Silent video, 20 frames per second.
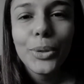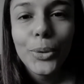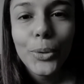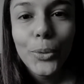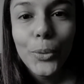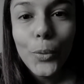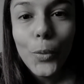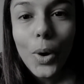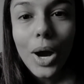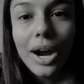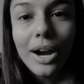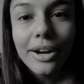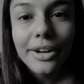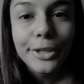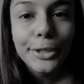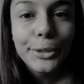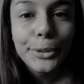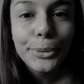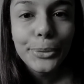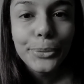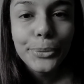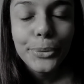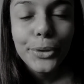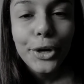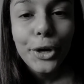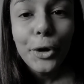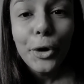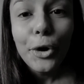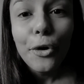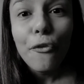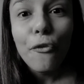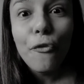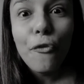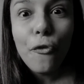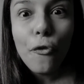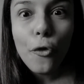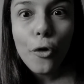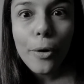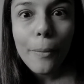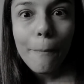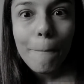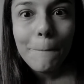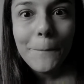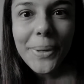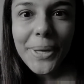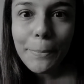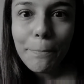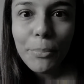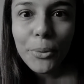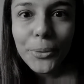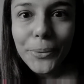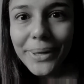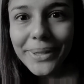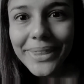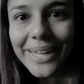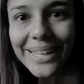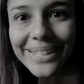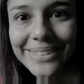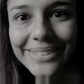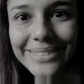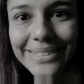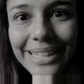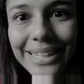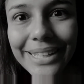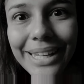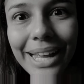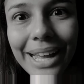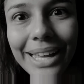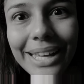Who are you? 4 people that said